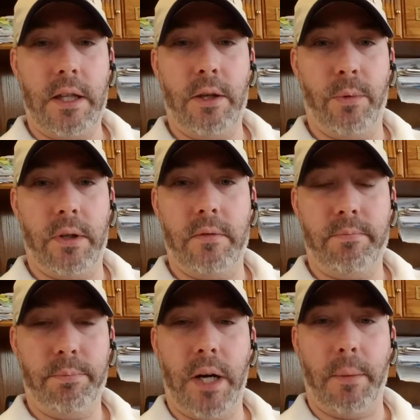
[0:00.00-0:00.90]
you would
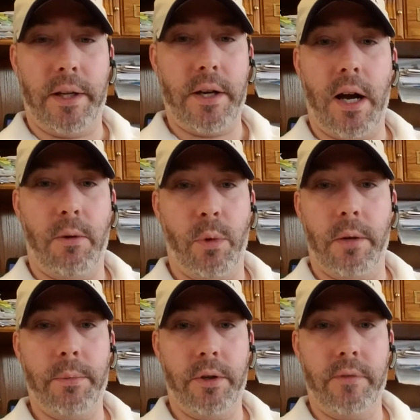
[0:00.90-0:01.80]
probably not
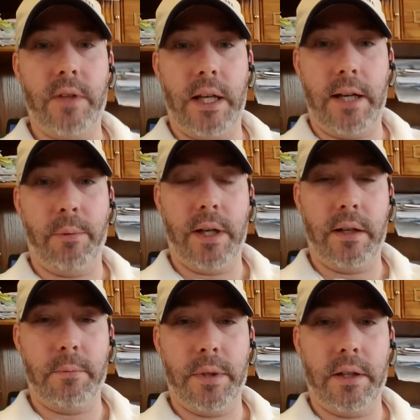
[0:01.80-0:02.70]
want moved
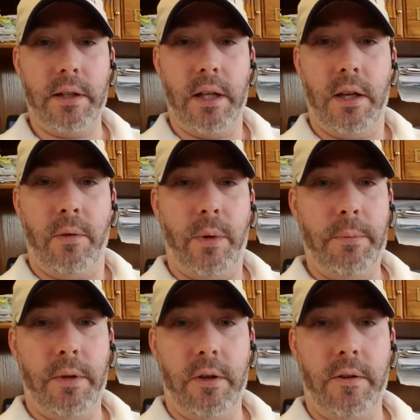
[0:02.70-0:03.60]
anyway, but we
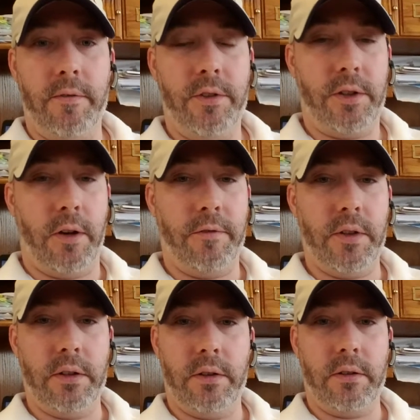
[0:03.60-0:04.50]
move
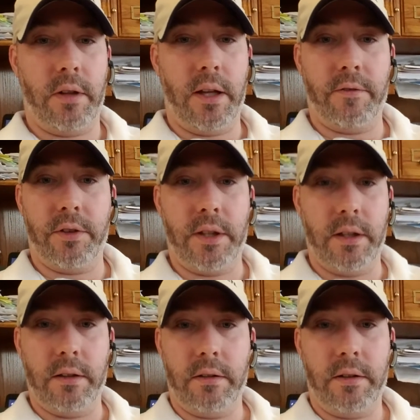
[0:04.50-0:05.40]
sofas, love
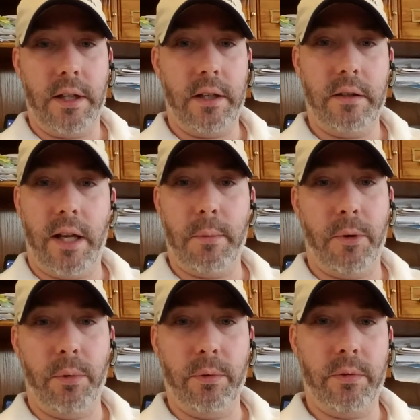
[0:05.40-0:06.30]
seats, end
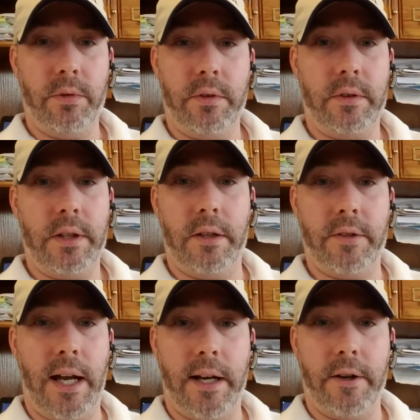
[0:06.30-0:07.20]
tables,
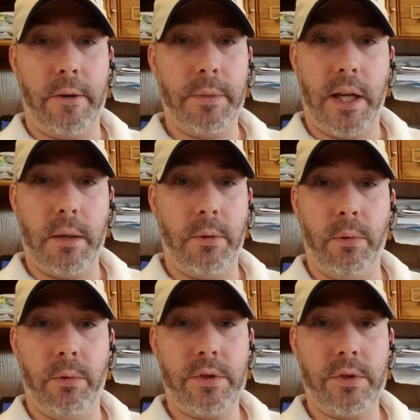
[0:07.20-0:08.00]
dining room tables,